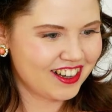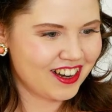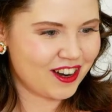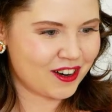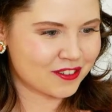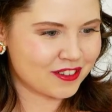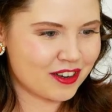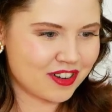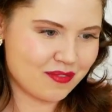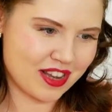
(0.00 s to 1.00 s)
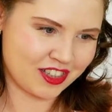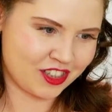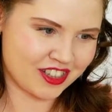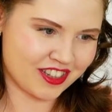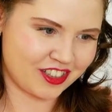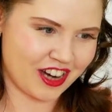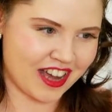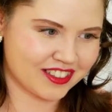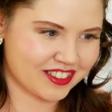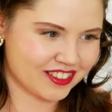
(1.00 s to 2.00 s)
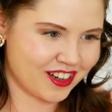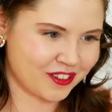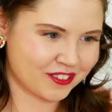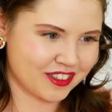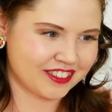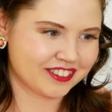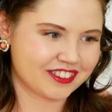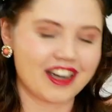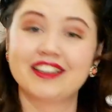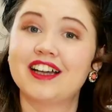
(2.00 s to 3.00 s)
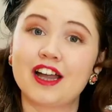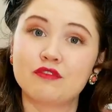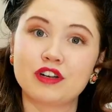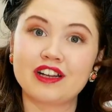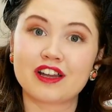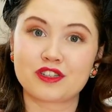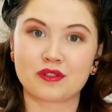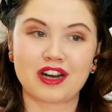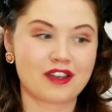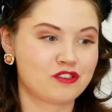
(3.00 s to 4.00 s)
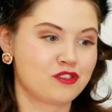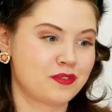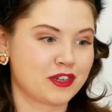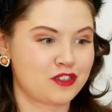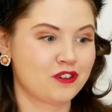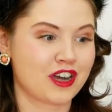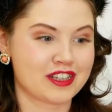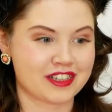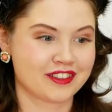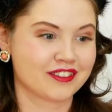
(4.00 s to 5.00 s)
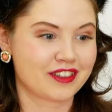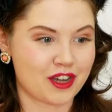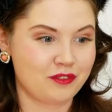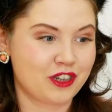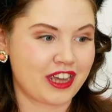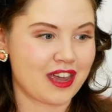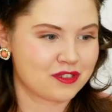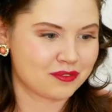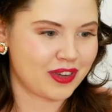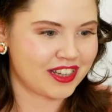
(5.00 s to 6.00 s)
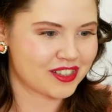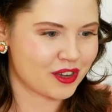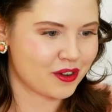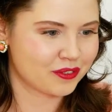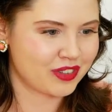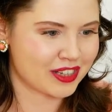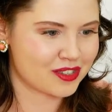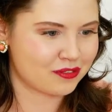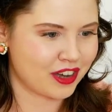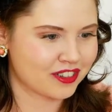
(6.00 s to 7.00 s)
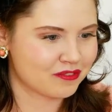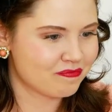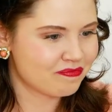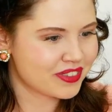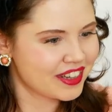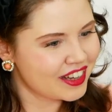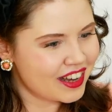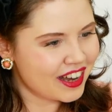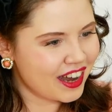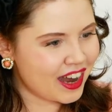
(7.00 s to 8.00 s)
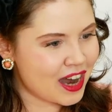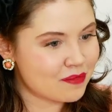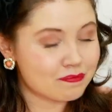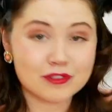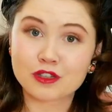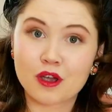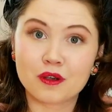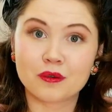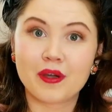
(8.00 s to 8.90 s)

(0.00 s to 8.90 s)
Oh, lovely messages in the chat. Oh, and I, I really like doing the live streams because you guys can communicate with me, so that's fun. Um, so